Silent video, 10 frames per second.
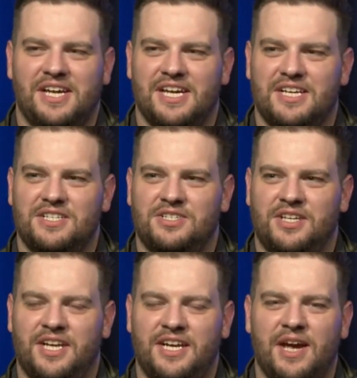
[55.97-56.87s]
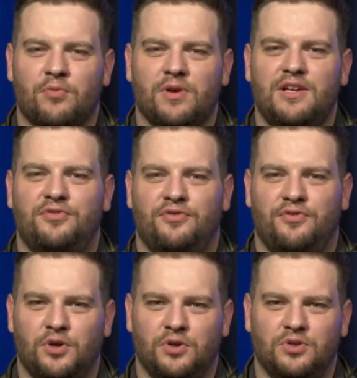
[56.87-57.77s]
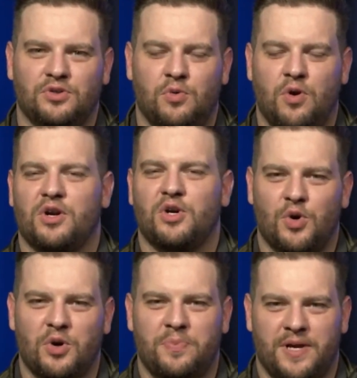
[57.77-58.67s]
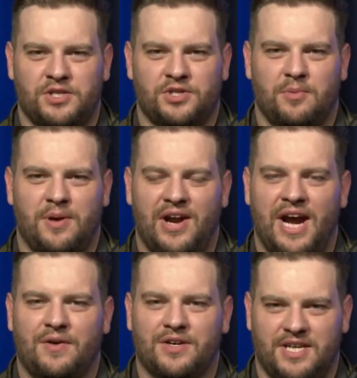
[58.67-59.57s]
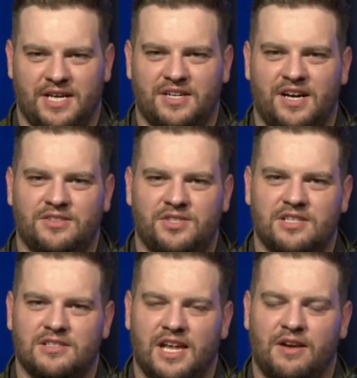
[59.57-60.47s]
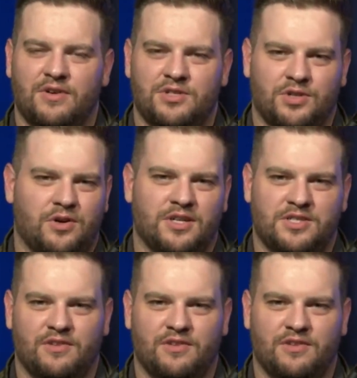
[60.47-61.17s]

is getting a really full, quote-unquote, picture about how our technology is leveraged across